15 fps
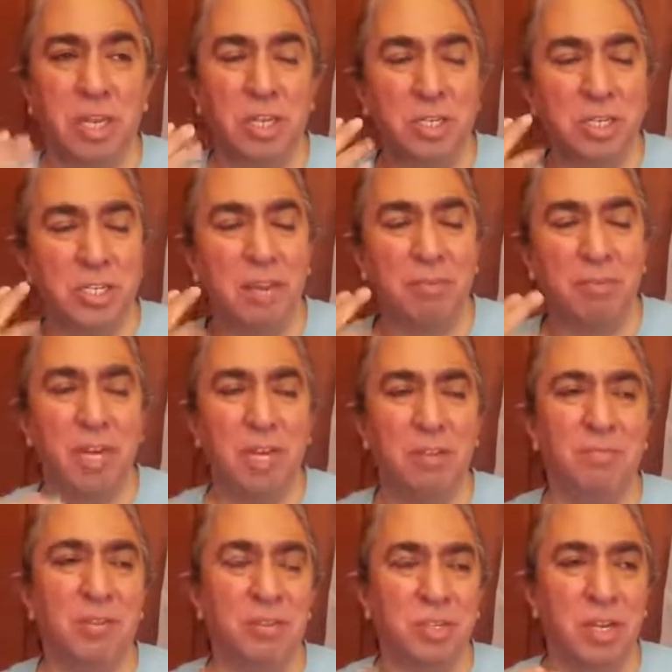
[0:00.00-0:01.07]
I'll just have my
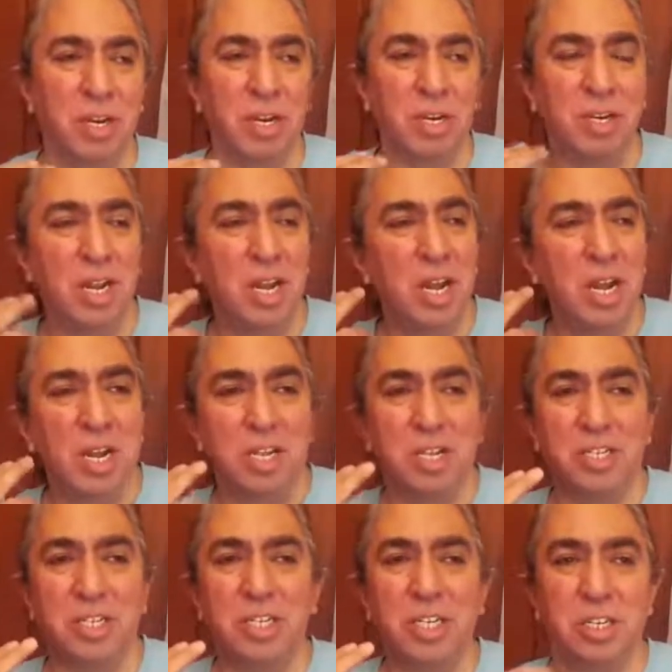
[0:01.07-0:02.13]
headphones on,
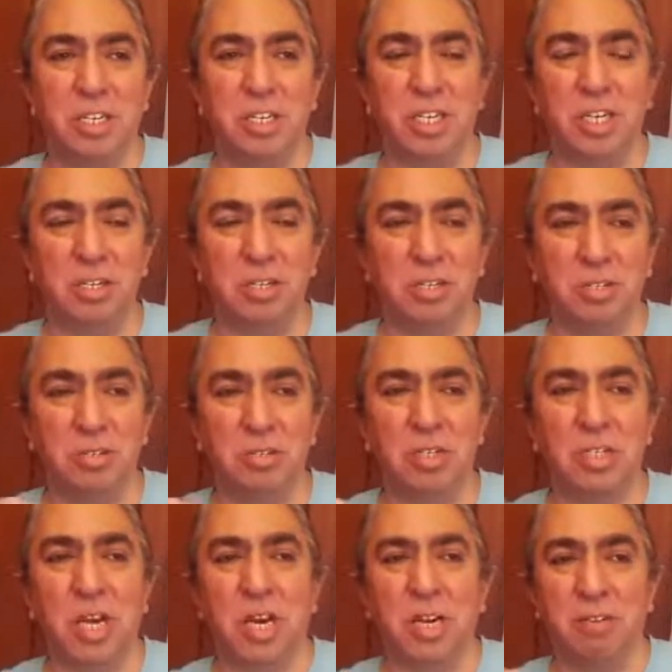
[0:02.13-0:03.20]
listening to the news
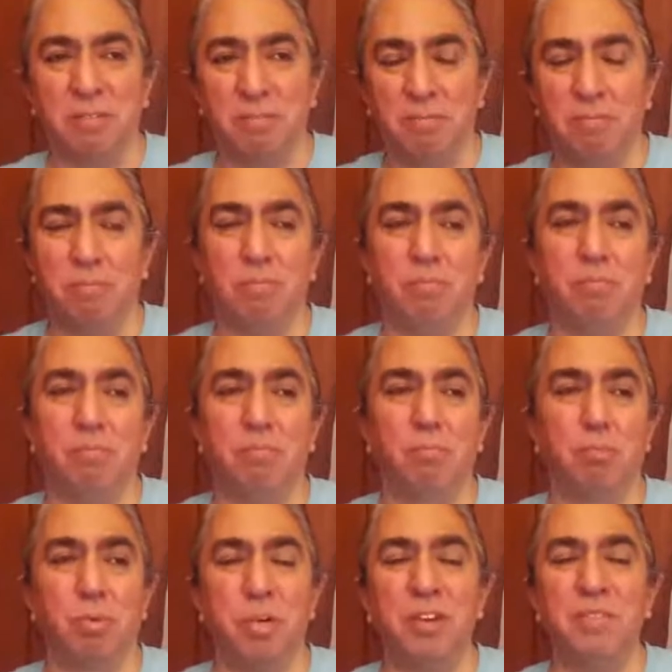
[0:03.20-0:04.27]
kind of
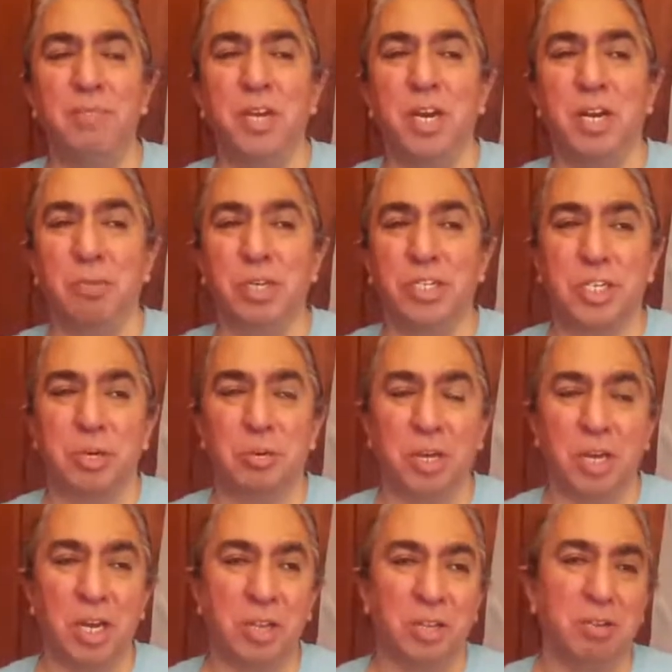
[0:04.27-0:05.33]
brief me on what's going
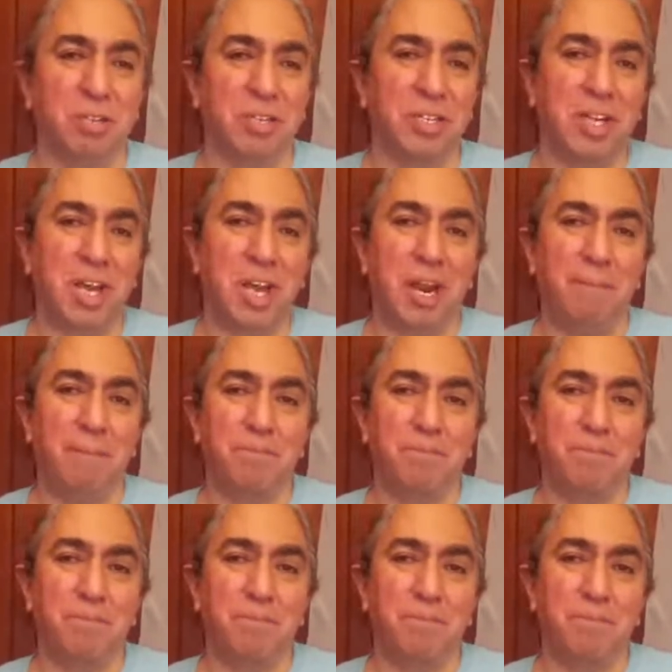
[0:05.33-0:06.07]
on throughout the day.